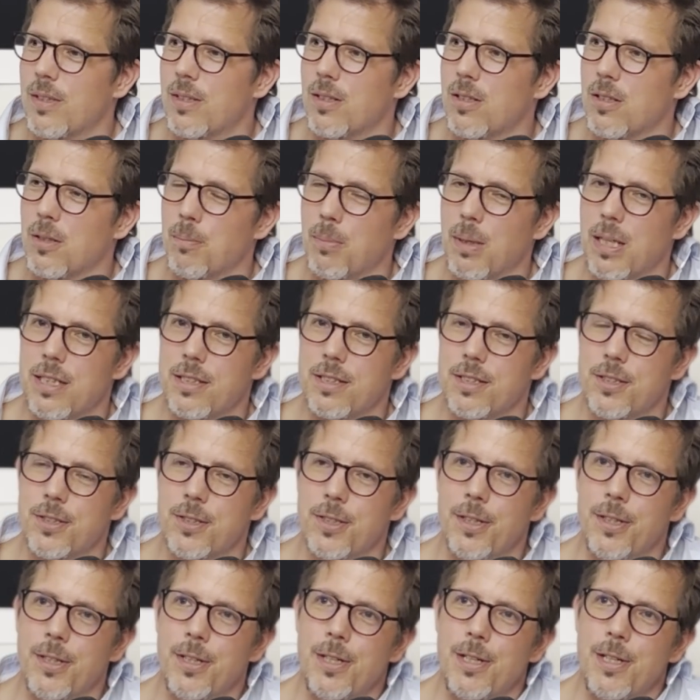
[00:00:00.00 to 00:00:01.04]
complexes.
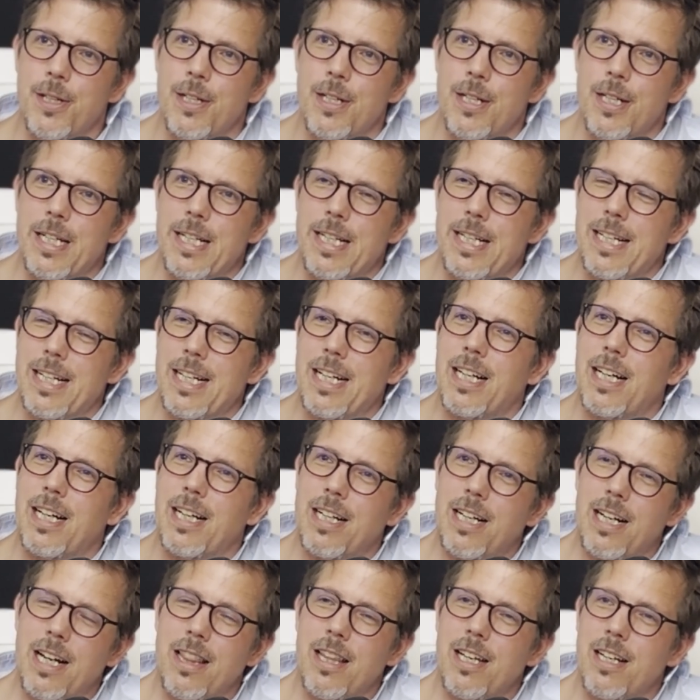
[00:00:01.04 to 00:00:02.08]

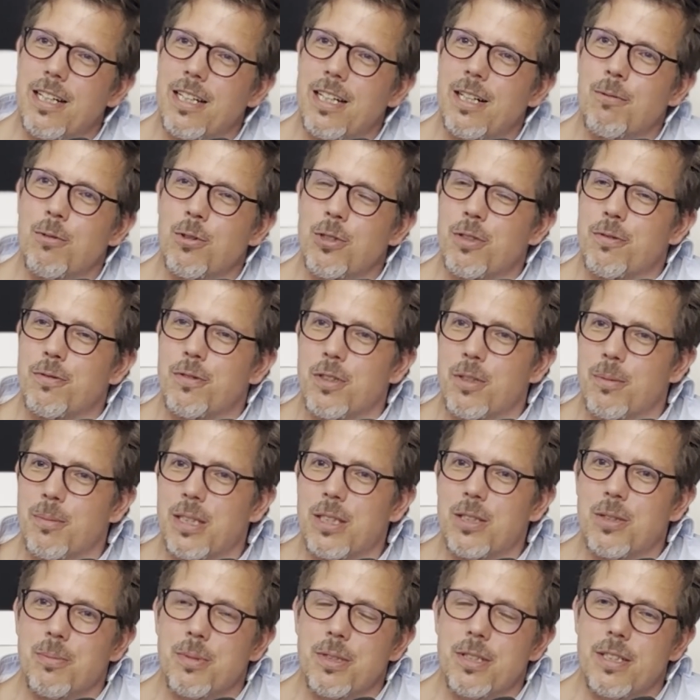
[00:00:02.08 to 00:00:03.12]
And I think that was a
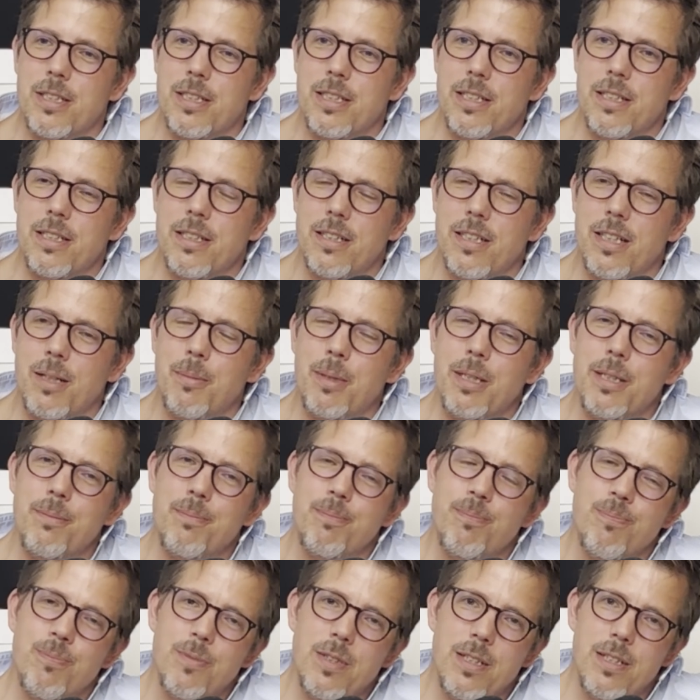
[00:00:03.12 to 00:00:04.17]
fundamental mistake. I
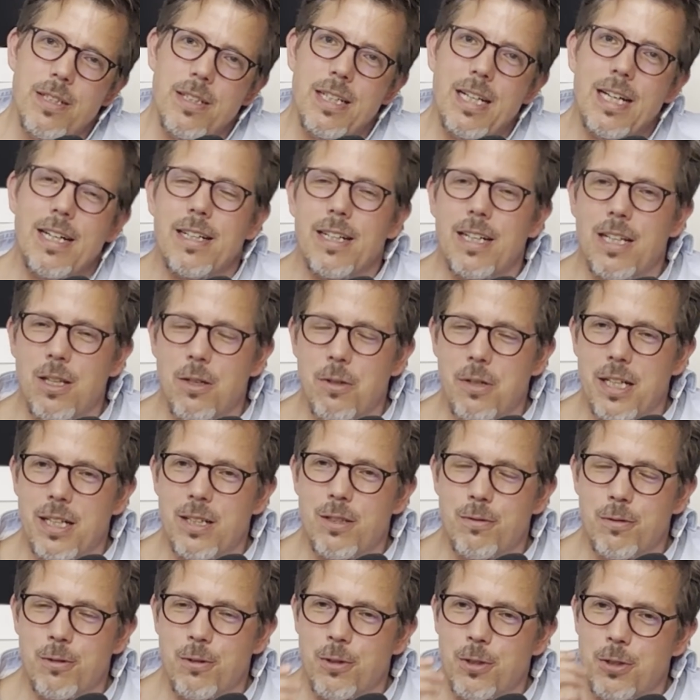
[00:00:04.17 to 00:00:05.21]
mean, and then you get,
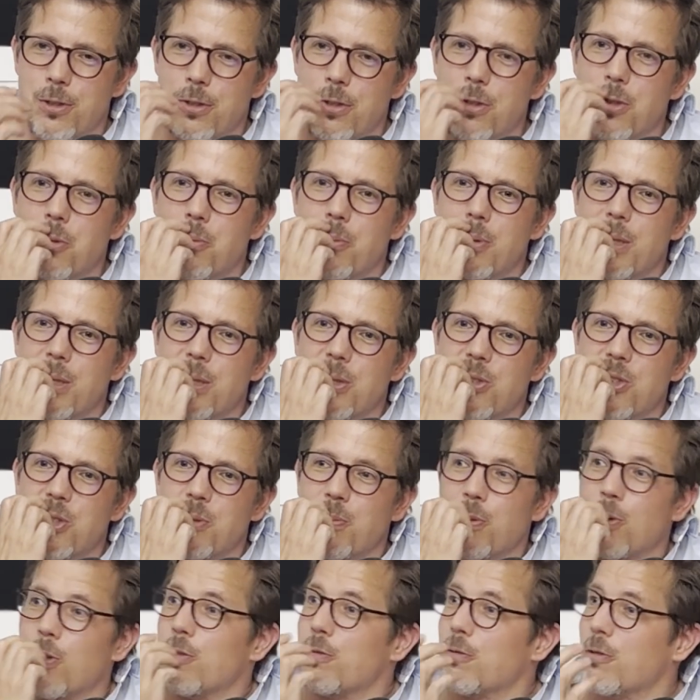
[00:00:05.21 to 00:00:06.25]
of course, the European
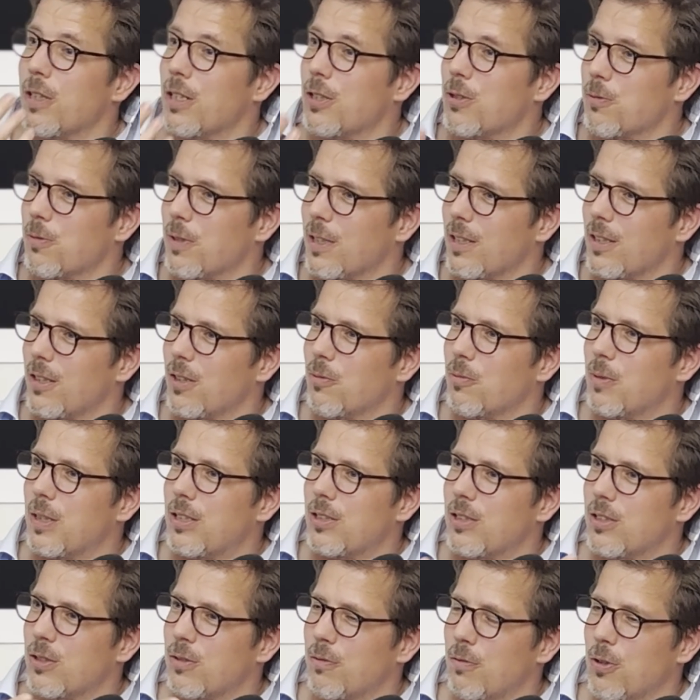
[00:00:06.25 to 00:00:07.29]
support for Israel,
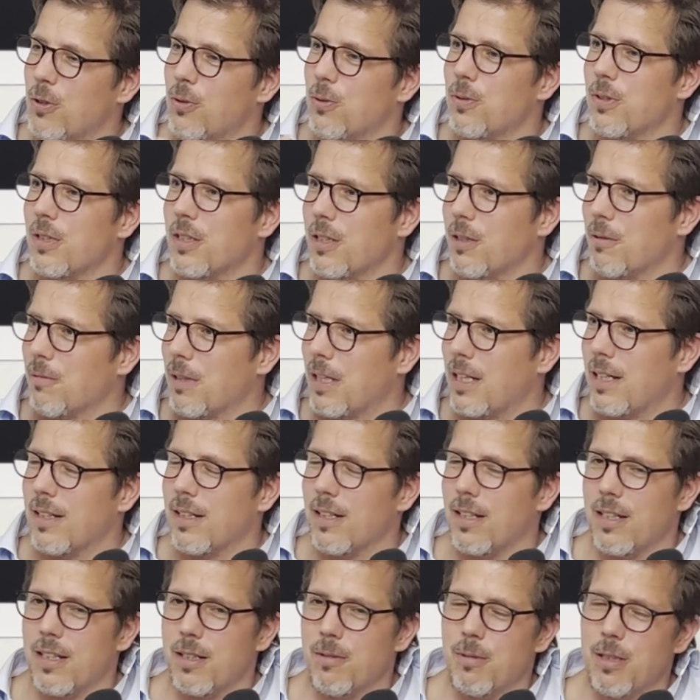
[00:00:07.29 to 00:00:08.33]
which is viewed in Iran,
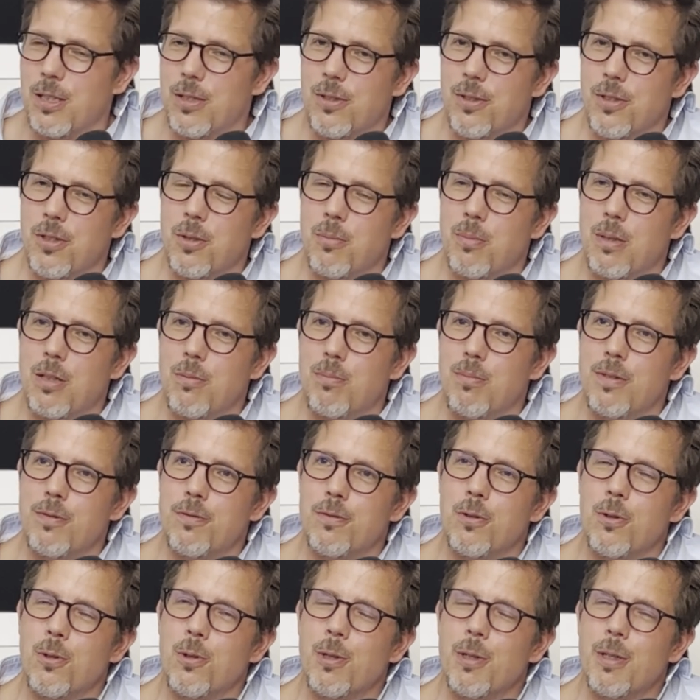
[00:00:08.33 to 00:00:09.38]
like we talked about
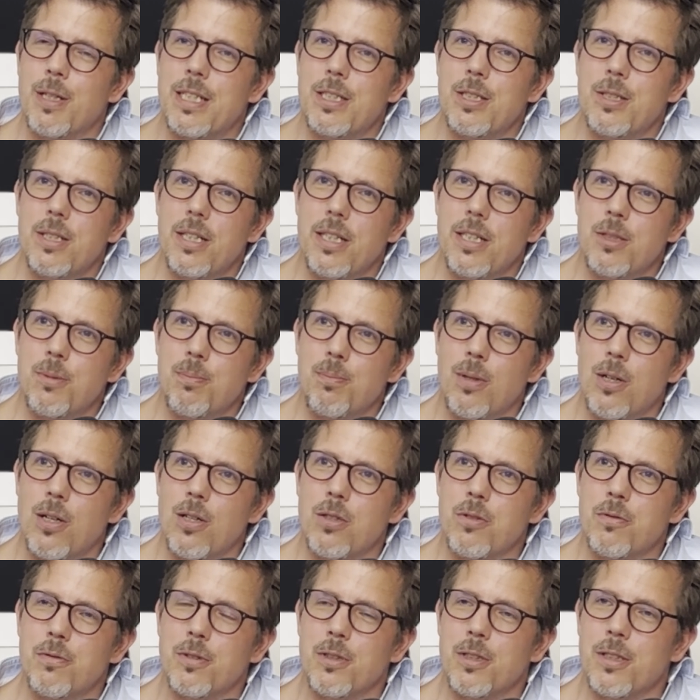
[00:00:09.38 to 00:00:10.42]
before, as
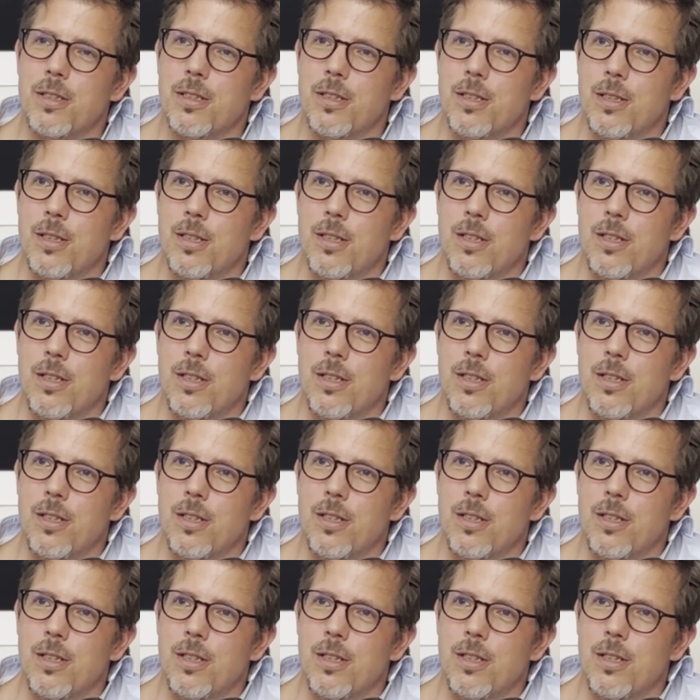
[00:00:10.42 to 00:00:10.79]
part of an